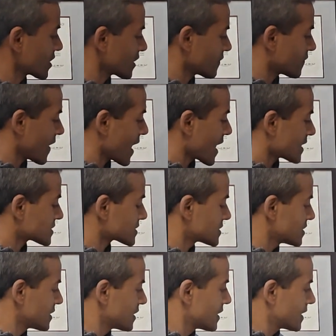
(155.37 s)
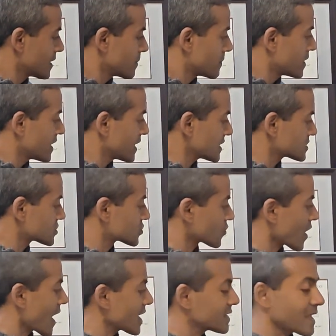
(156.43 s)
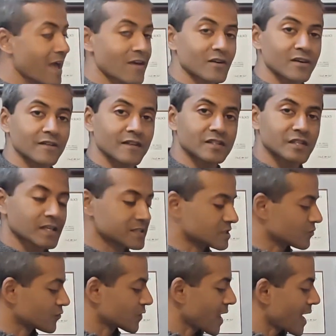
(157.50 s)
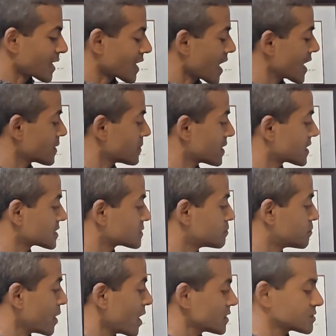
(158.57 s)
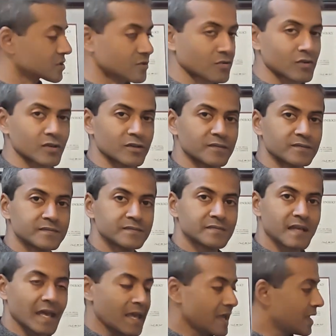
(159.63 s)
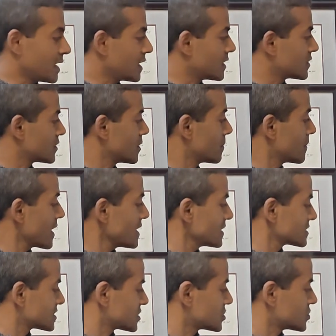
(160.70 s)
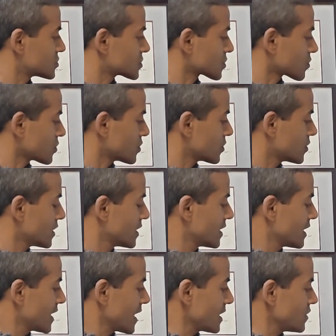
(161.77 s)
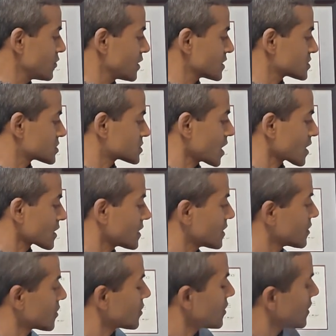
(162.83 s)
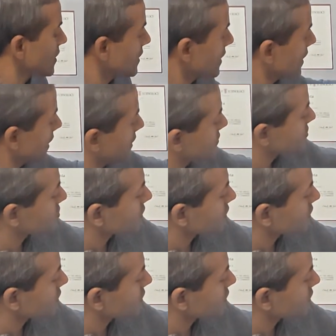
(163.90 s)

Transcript: really fast, but it gets dragged down and eventually hits a flat line because bugs accrue and maintenance issues accrue, and you get stuck here. And